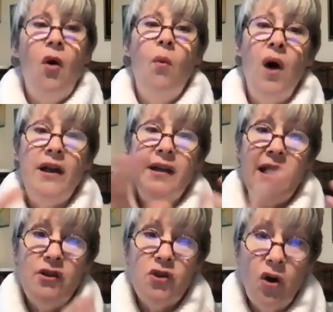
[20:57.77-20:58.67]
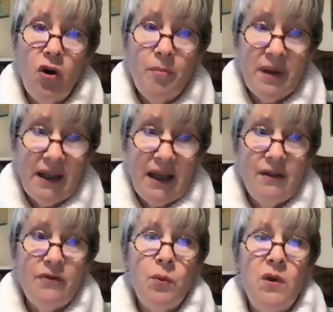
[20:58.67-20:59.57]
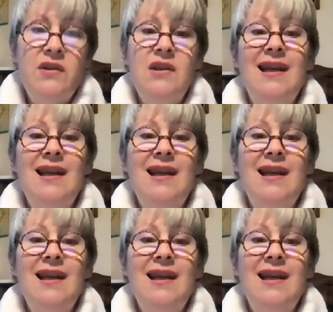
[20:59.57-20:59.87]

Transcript: What Quinton believed was